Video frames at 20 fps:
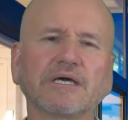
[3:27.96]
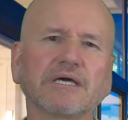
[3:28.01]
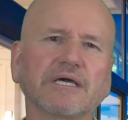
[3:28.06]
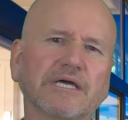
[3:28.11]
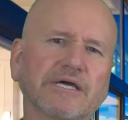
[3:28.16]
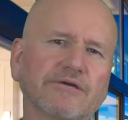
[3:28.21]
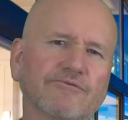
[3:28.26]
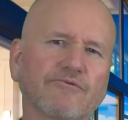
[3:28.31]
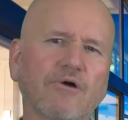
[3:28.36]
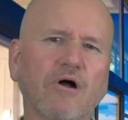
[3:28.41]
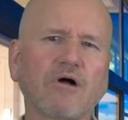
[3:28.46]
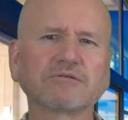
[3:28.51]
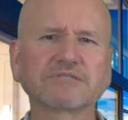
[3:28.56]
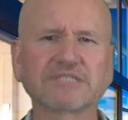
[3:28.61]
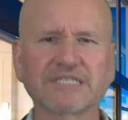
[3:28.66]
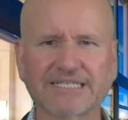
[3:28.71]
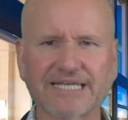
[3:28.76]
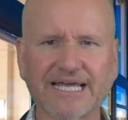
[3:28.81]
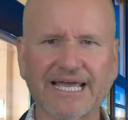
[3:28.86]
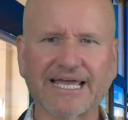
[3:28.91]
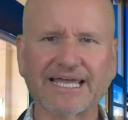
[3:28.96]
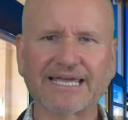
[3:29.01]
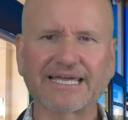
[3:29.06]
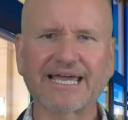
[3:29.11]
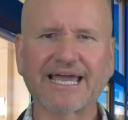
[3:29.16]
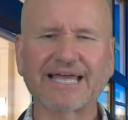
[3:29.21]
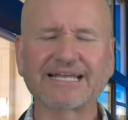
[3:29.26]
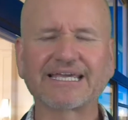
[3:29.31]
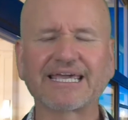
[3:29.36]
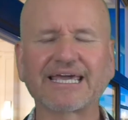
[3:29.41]
Enroll today
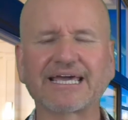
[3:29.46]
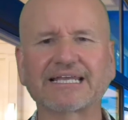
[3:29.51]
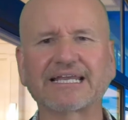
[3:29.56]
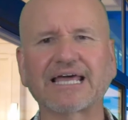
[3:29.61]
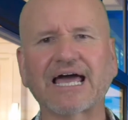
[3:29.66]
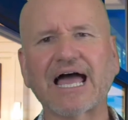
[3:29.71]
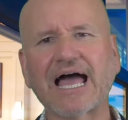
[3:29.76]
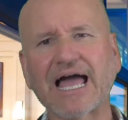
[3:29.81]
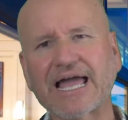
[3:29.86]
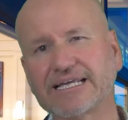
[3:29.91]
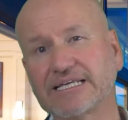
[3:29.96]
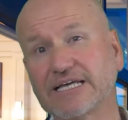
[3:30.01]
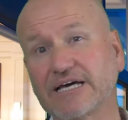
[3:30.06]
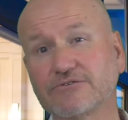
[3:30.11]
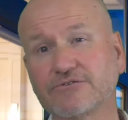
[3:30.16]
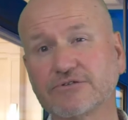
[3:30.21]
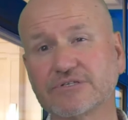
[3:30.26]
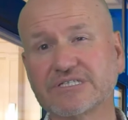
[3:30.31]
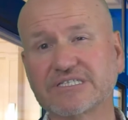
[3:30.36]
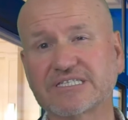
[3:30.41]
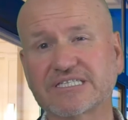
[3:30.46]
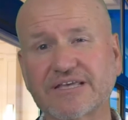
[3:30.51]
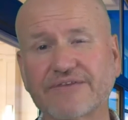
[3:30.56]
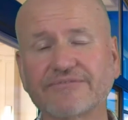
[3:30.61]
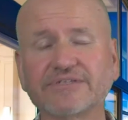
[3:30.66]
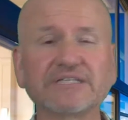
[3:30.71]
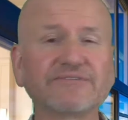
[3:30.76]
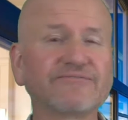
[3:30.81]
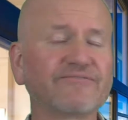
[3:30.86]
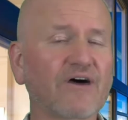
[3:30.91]
and get
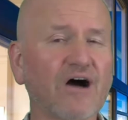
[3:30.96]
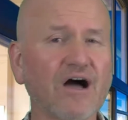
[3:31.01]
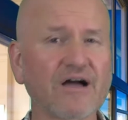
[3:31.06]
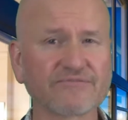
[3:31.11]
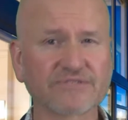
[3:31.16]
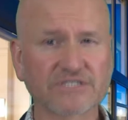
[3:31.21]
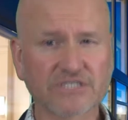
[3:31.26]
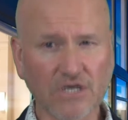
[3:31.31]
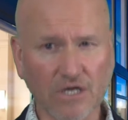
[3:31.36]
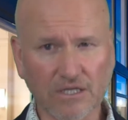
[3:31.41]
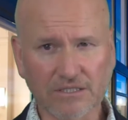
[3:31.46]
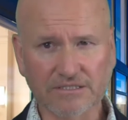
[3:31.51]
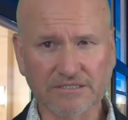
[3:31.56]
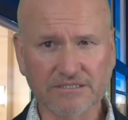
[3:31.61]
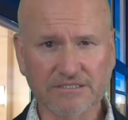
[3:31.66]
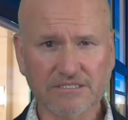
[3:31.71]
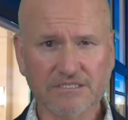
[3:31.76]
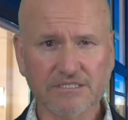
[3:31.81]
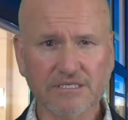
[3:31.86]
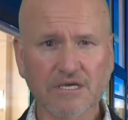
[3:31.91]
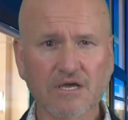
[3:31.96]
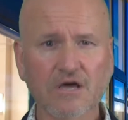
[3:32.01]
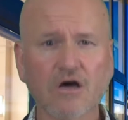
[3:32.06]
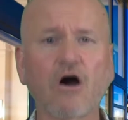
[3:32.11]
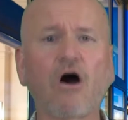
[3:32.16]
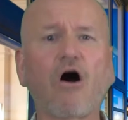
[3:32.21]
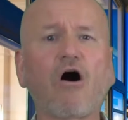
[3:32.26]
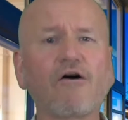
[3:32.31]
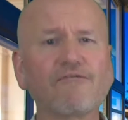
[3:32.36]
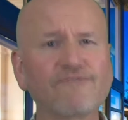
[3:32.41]
$875
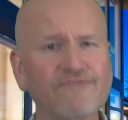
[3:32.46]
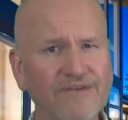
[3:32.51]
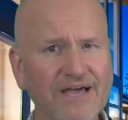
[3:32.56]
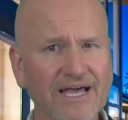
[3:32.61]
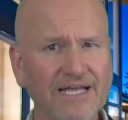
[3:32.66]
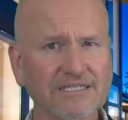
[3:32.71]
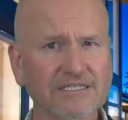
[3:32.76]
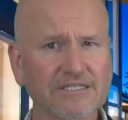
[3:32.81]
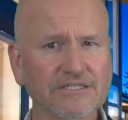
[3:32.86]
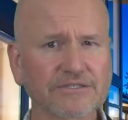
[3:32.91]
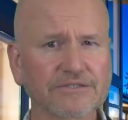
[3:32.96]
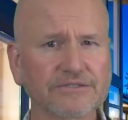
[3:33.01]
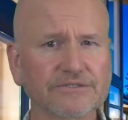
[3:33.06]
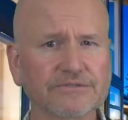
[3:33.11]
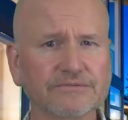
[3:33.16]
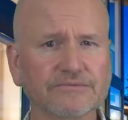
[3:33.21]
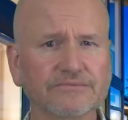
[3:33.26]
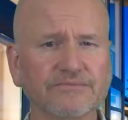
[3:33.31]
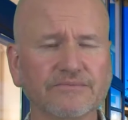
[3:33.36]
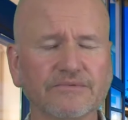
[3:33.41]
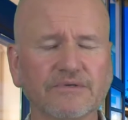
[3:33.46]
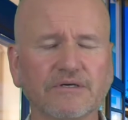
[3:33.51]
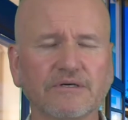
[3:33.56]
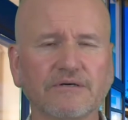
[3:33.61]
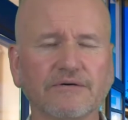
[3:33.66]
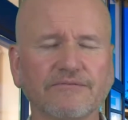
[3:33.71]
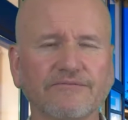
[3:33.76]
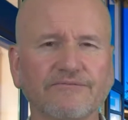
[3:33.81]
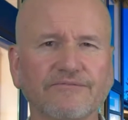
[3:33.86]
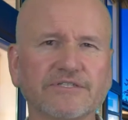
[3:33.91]
of value
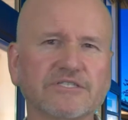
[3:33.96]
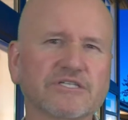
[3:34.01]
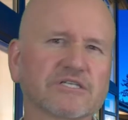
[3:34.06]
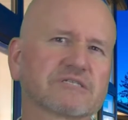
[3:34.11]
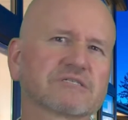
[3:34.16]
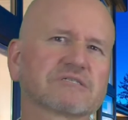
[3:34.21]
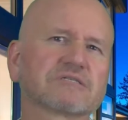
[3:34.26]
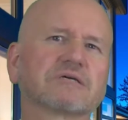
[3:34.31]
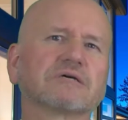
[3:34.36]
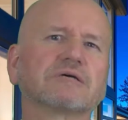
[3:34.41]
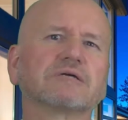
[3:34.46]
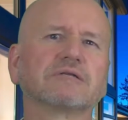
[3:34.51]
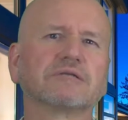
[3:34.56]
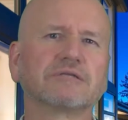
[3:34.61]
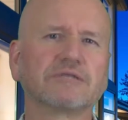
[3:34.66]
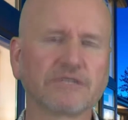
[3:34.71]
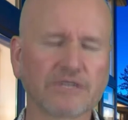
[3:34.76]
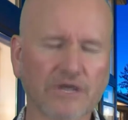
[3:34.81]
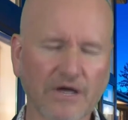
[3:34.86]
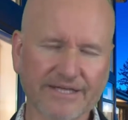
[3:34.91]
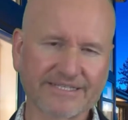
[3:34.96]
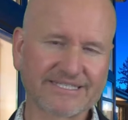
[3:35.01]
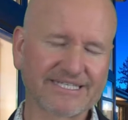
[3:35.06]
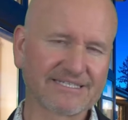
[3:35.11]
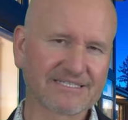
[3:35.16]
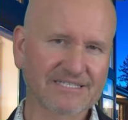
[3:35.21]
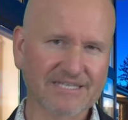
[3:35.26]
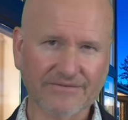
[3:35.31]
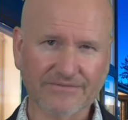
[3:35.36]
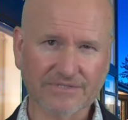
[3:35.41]
for just
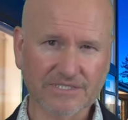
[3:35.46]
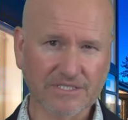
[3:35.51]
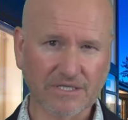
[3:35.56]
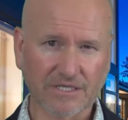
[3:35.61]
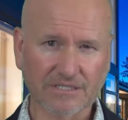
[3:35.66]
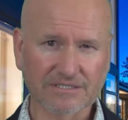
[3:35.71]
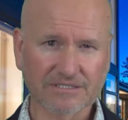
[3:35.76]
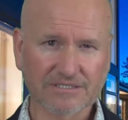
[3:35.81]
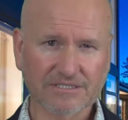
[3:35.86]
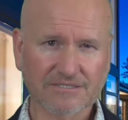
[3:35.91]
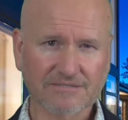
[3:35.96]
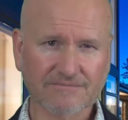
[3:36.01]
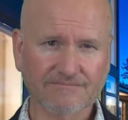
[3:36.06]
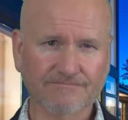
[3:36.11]
$97.